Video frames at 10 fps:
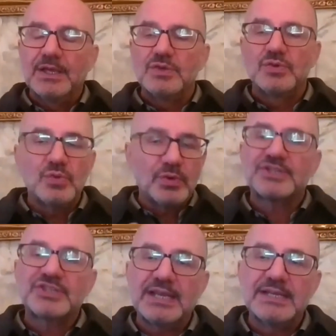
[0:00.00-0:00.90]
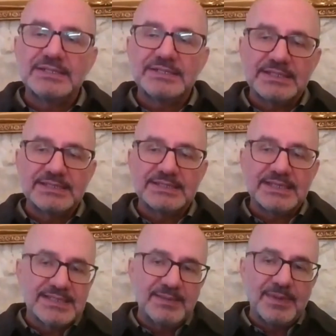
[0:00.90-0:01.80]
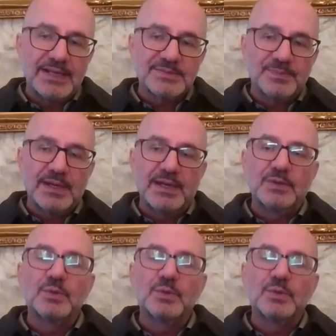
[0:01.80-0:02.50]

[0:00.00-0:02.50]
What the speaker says: your challenge, it is the same as mine.